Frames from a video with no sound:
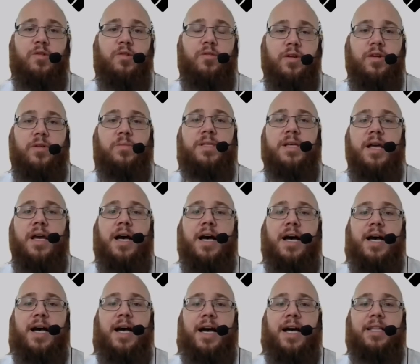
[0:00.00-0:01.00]

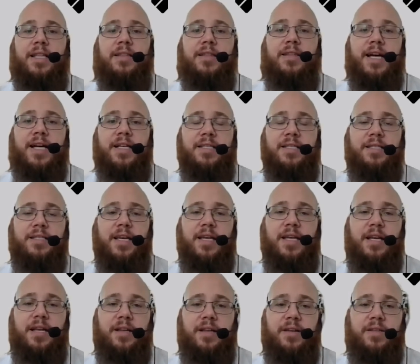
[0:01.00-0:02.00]
groups,
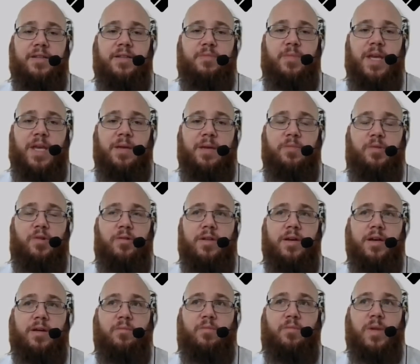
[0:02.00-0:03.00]
and that
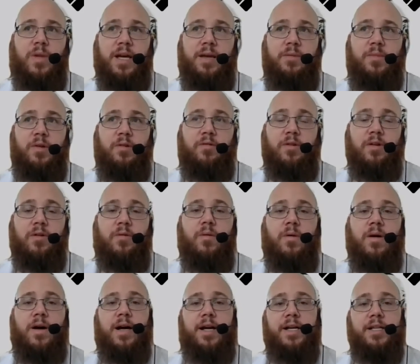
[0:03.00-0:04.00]
includes people that
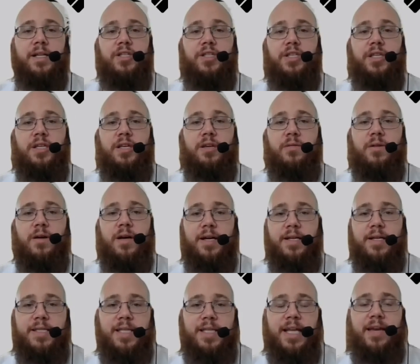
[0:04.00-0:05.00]
might be required
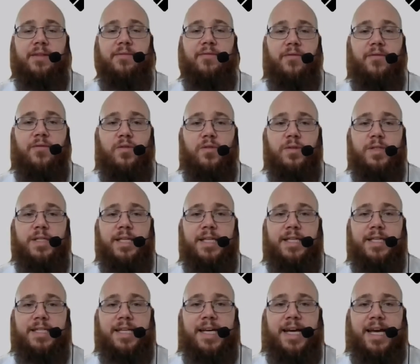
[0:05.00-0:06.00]
to isolate for
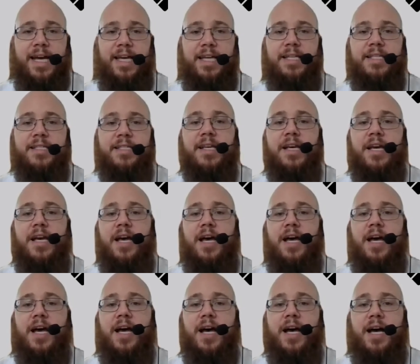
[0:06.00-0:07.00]
14 days,
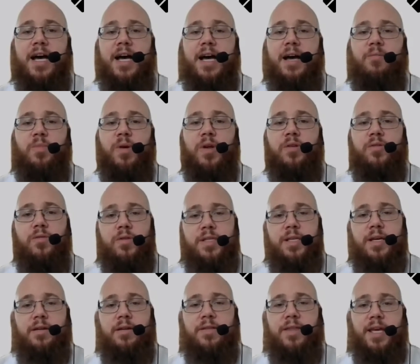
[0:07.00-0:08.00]
but
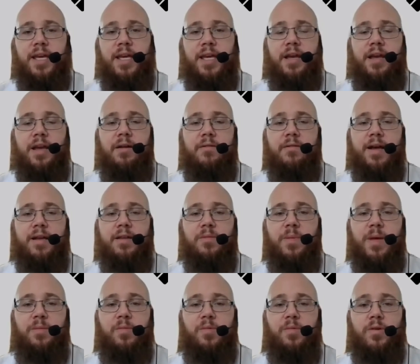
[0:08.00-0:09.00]
also thinking around
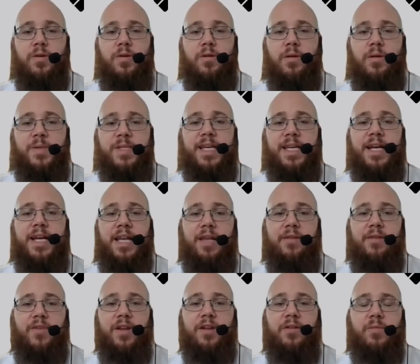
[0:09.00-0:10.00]
people who are particularly
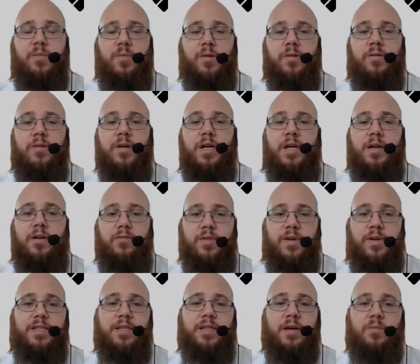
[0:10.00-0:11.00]
vulnerable, for
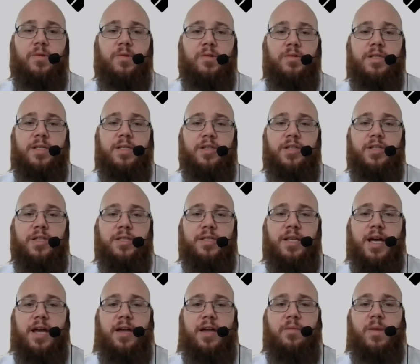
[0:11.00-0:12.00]
example, such as the
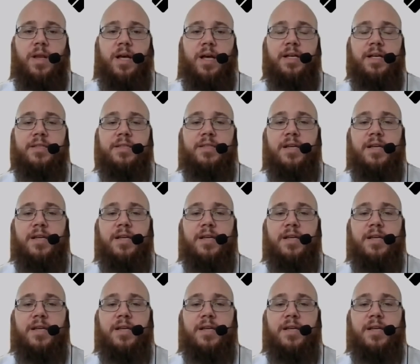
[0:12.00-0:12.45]
homeless.